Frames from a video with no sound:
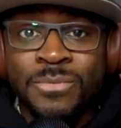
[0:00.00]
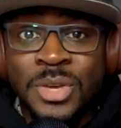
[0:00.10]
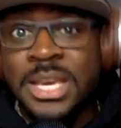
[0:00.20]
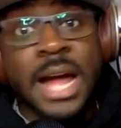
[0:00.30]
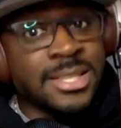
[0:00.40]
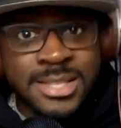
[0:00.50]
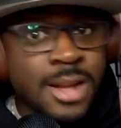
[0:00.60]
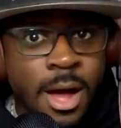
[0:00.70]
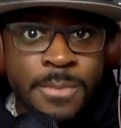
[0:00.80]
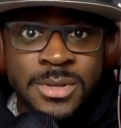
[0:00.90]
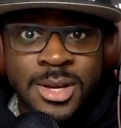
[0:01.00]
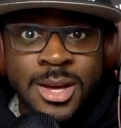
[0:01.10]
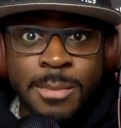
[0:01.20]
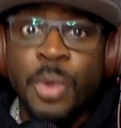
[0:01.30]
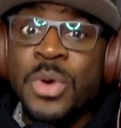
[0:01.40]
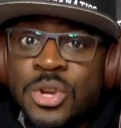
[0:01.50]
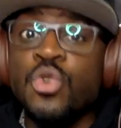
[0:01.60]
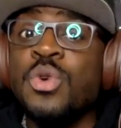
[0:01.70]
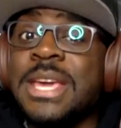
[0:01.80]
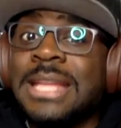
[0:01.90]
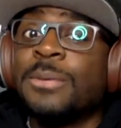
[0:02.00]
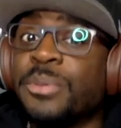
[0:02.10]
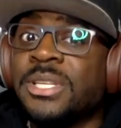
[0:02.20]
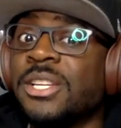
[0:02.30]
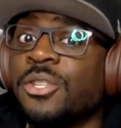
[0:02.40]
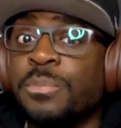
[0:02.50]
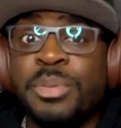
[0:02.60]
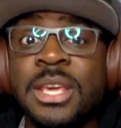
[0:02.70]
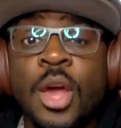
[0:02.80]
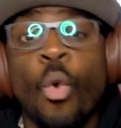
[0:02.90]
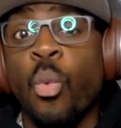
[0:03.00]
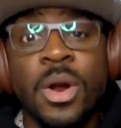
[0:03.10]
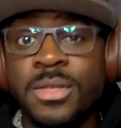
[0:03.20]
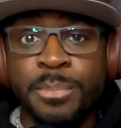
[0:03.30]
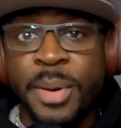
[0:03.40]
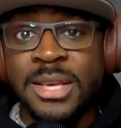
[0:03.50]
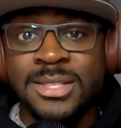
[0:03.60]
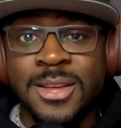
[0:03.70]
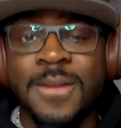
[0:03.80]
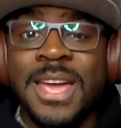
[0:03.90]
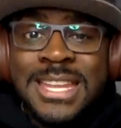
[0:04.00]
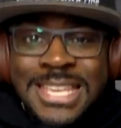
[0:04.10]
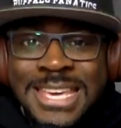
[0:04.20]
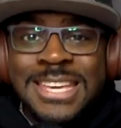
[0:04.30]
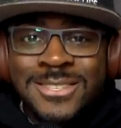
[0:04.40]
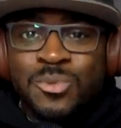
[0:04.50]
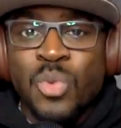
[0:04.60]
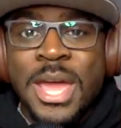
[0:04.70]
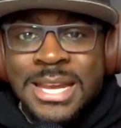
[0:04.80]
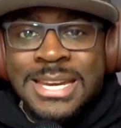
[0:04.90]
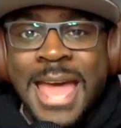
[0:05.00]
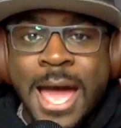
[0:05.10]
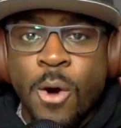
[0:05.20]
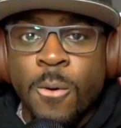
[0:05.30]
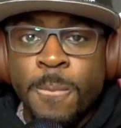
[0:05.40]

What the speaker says: He got snubbed, but we knew he had the potential to be one of the best. And he is right now.